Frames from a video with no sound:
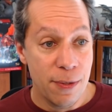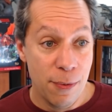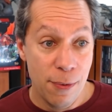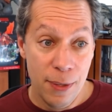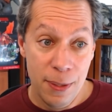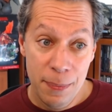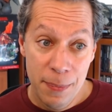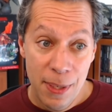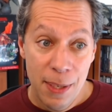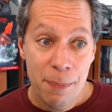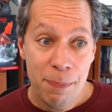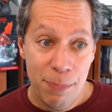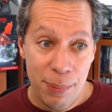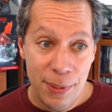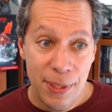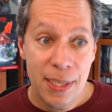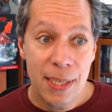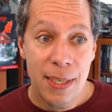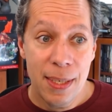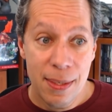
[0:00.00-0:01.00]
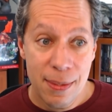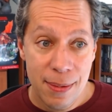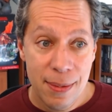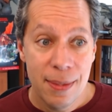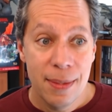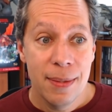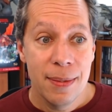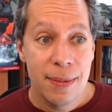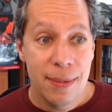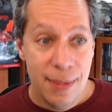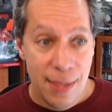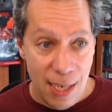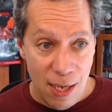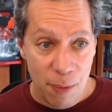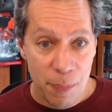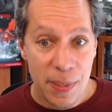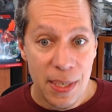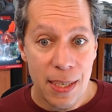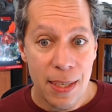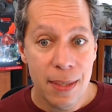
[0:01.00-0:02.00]
Or please tell
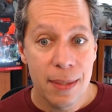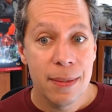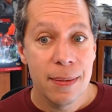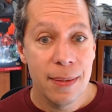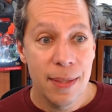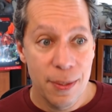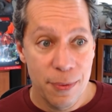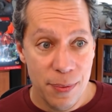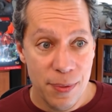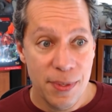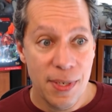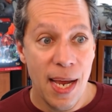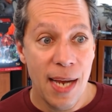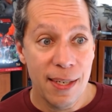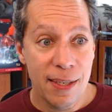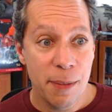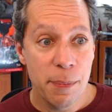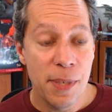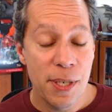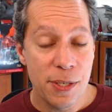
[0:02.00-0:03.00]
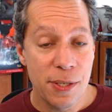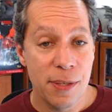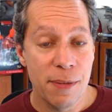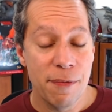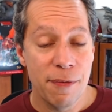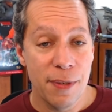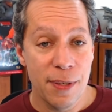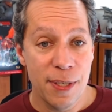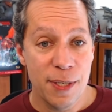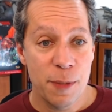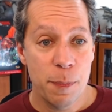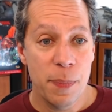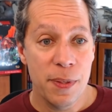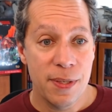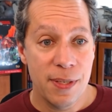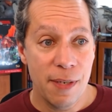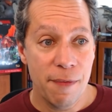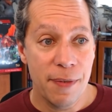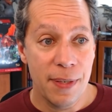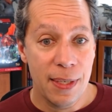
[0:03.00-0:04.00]
me this was not commissioned for this
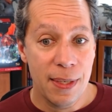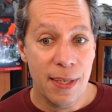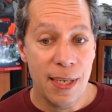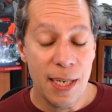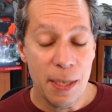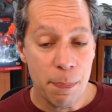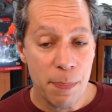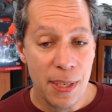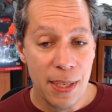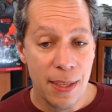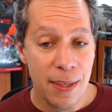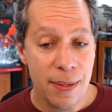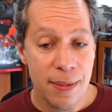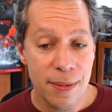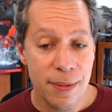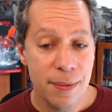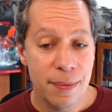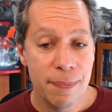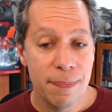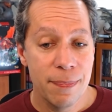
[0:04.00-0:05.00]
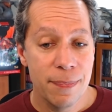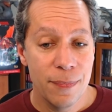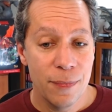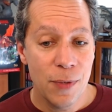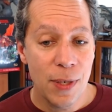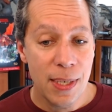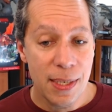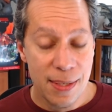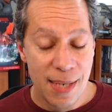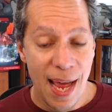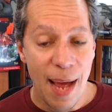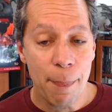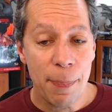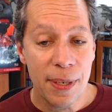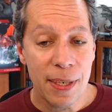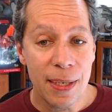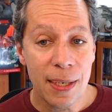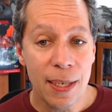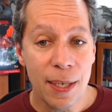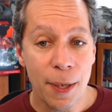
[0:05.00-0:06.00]
specific thing, because what is
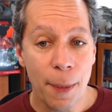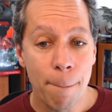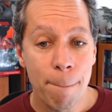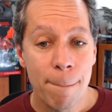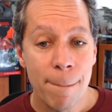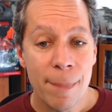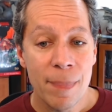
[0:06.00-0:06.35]
happening here?